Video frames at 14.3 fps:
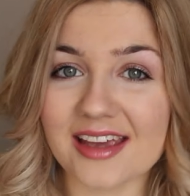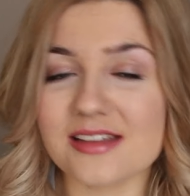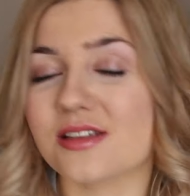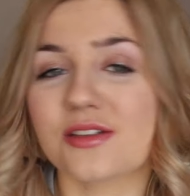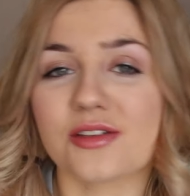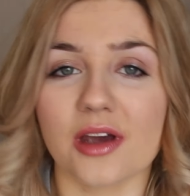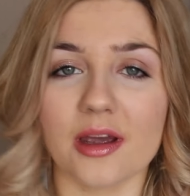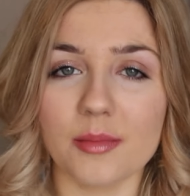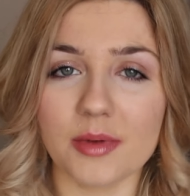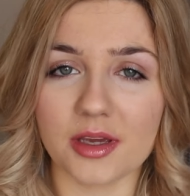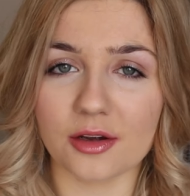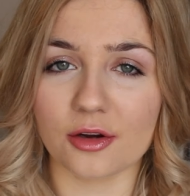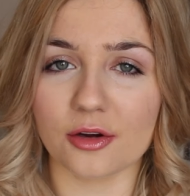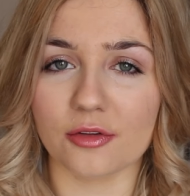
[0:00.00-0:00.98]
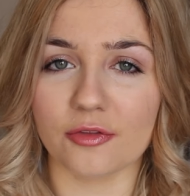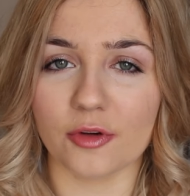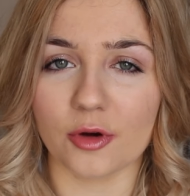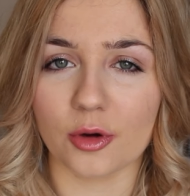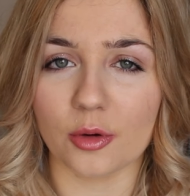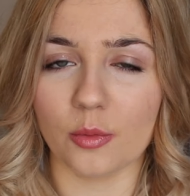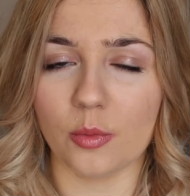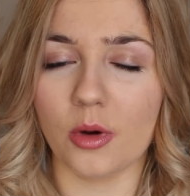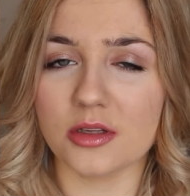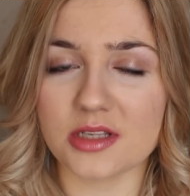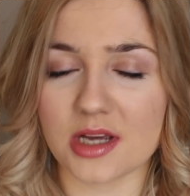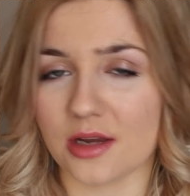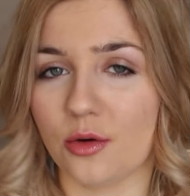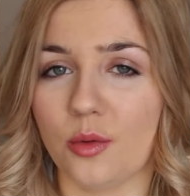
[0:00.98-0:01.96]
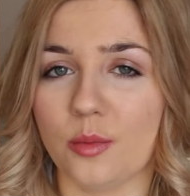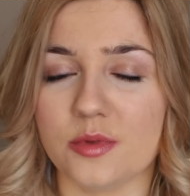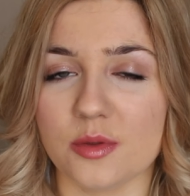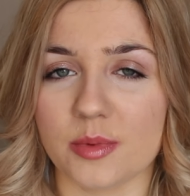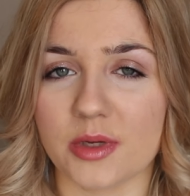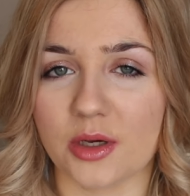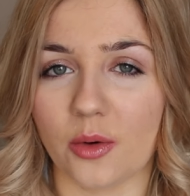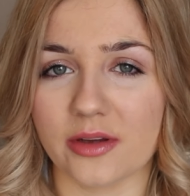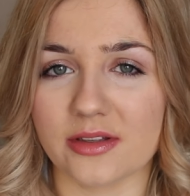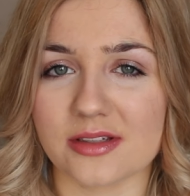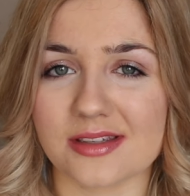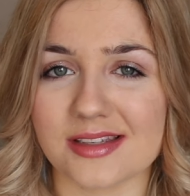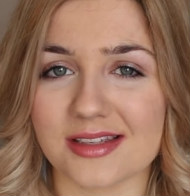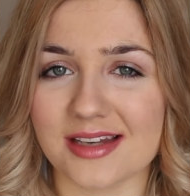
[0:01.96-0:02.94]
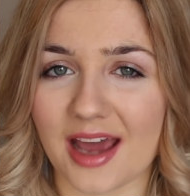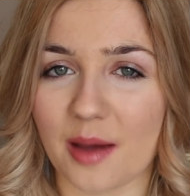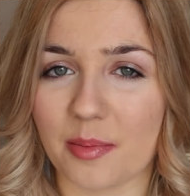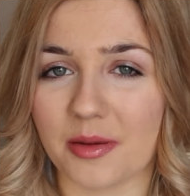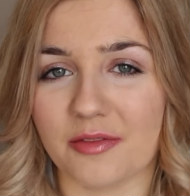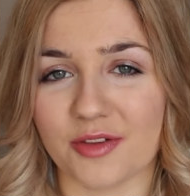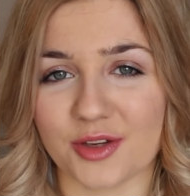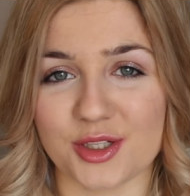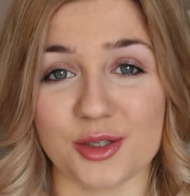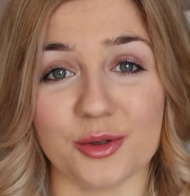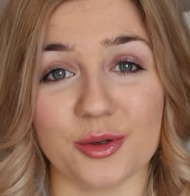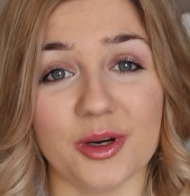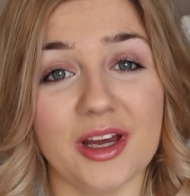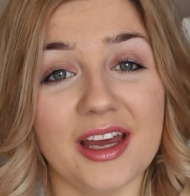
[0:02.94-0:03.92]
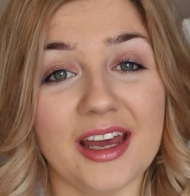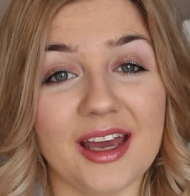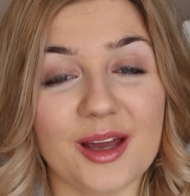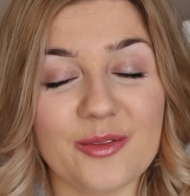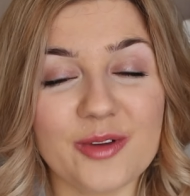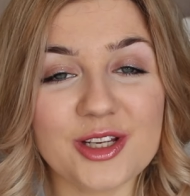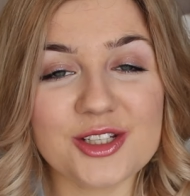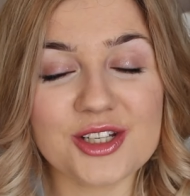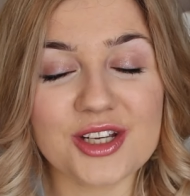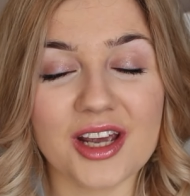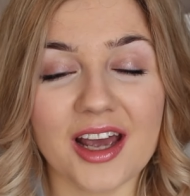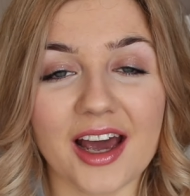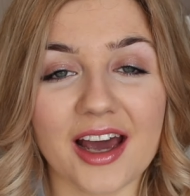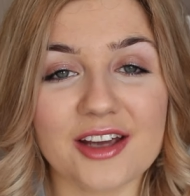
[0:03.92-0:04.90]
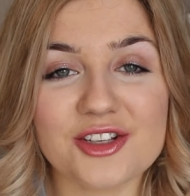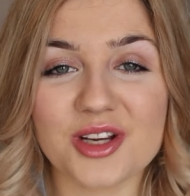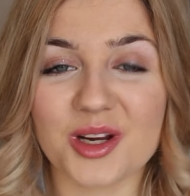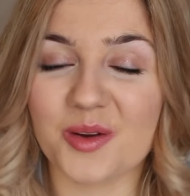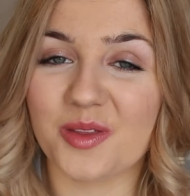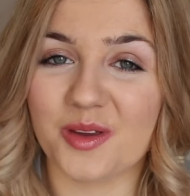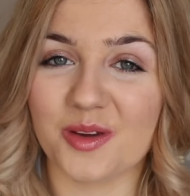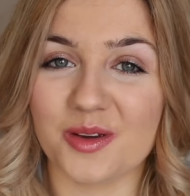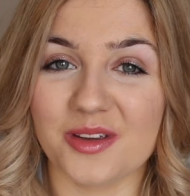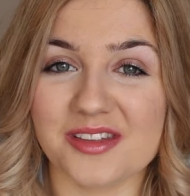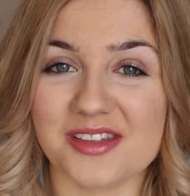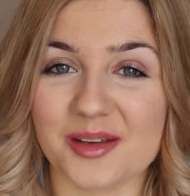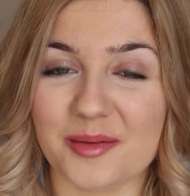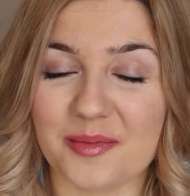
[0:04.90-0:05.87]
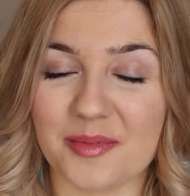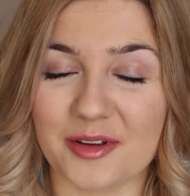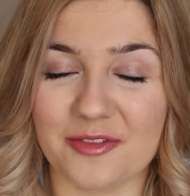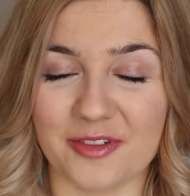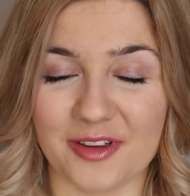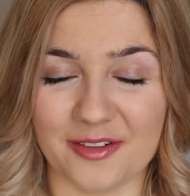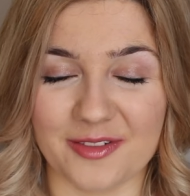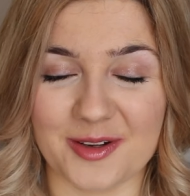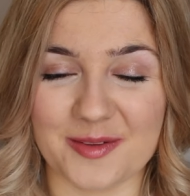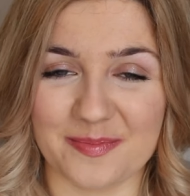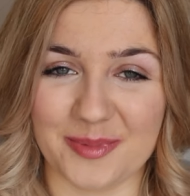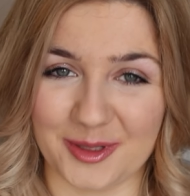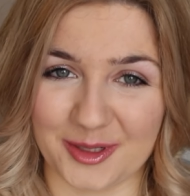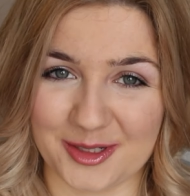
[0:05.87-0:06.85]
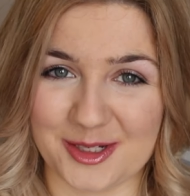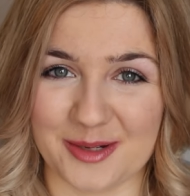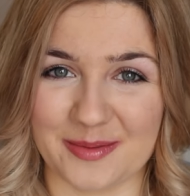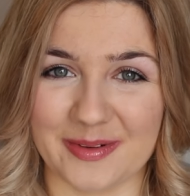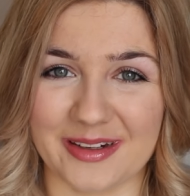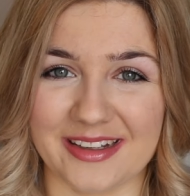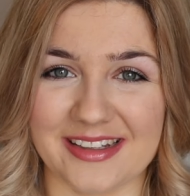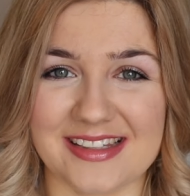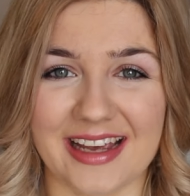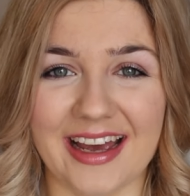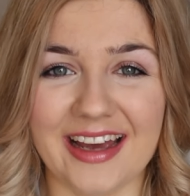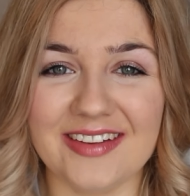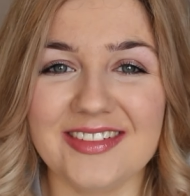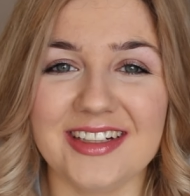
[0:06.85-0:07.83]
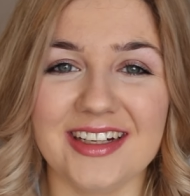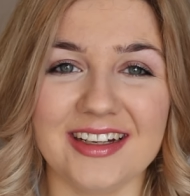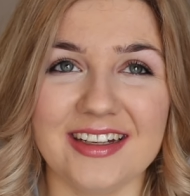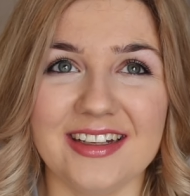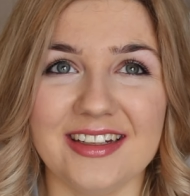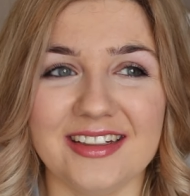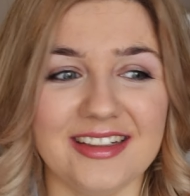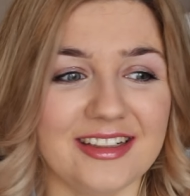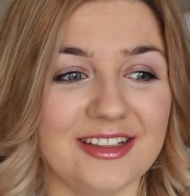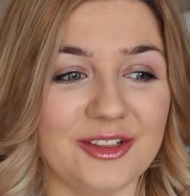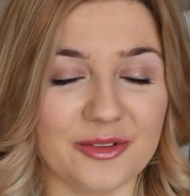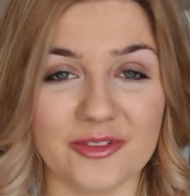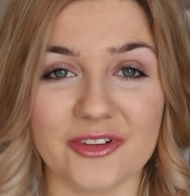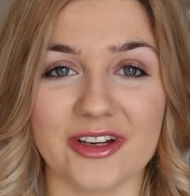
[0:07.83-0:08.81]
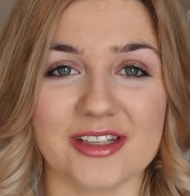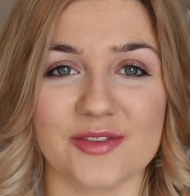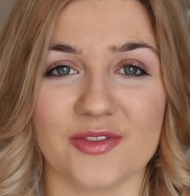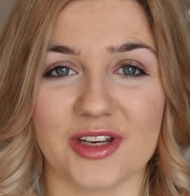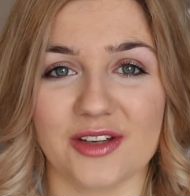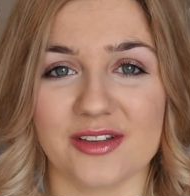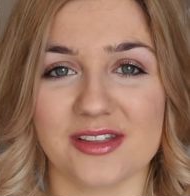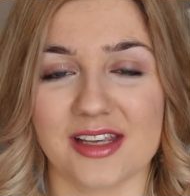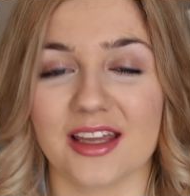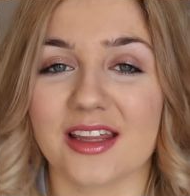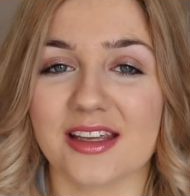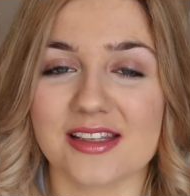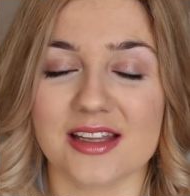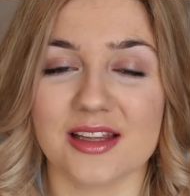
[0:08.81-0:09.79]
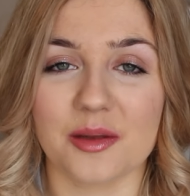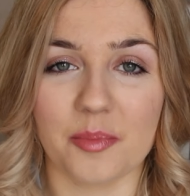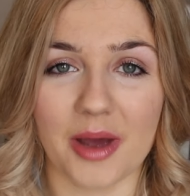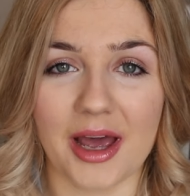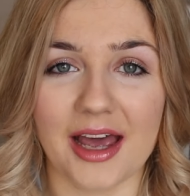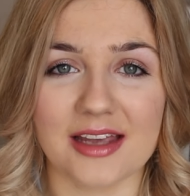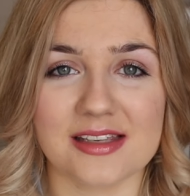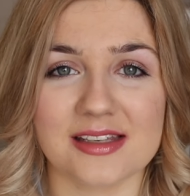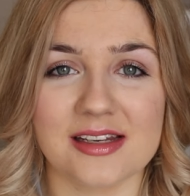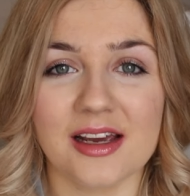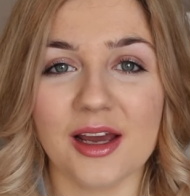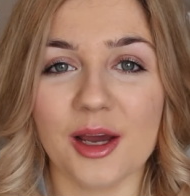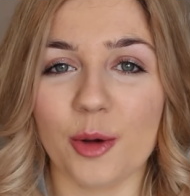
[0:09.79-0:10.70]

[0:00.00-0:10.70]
guys, so I'm here for what I hope to be quite a snappy video in which I share with you some of my favourite booktubers. I've done numerous videos like this in the past,